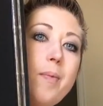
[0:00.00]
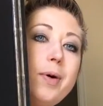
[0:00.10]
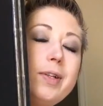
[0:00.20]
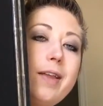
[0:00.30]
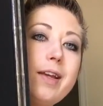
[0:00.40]

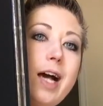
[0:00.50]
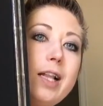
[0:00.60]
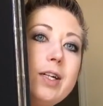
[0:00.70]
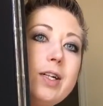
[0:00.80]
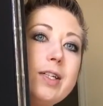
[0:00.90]
pulled all the
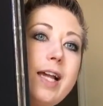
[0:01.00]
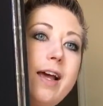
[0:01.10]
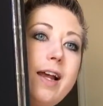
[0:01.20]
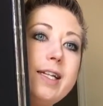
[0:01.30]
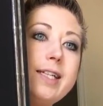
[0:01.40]
colors,
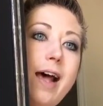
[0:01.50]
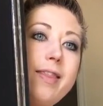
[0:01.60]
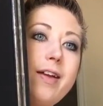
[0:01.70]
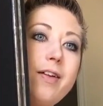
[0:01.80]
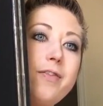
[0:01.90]
and I
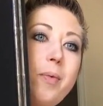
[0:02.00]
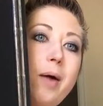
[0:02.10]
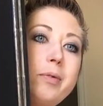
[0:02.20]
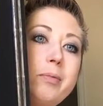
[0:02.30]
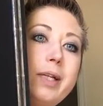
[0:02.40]
sat there for
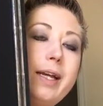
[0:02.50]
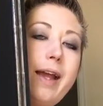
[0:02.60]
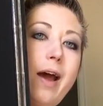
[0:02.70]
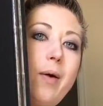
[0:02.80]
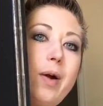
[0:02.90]
probably an
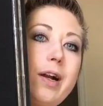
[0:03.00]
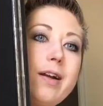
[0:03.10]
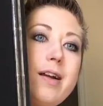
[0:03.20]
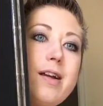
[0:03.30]
hour